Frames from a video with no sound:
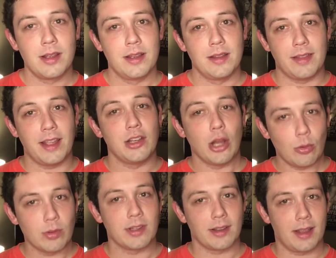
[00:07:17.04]
They know
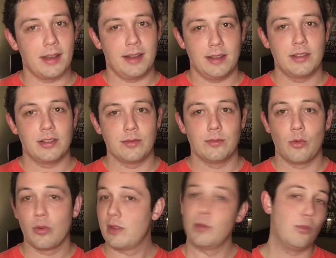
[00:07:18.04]
what they're getting into
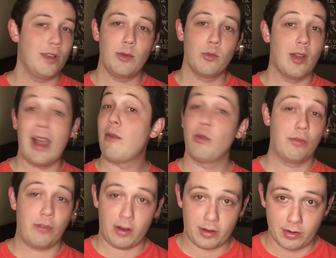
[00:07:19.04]
more than we will ever
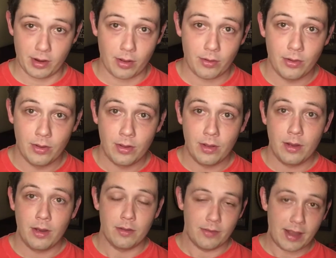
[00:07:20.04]
fucking know.
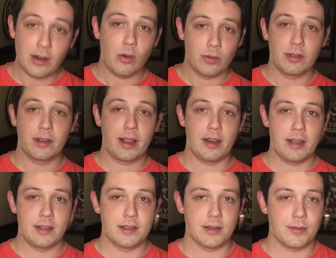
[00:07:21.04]
They know what they're getting
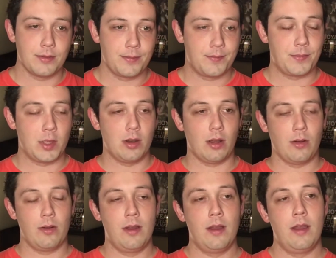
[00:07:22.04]
into, you know?
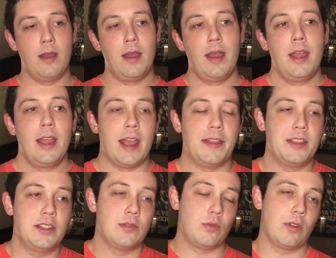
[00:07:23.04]
And this
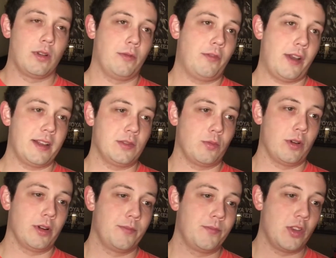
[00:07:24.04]
is one of them fights
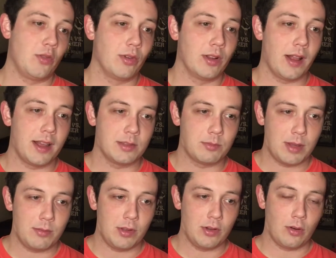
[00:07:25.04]
where you realize
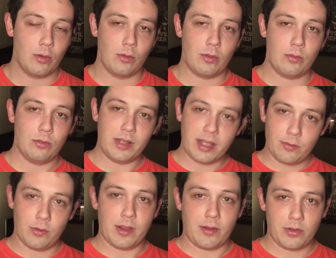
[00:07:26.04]
maybe you don't leave
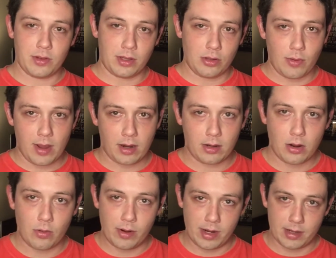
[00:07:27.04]
with everything you had
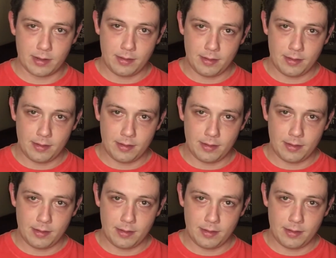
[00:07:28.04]
going in.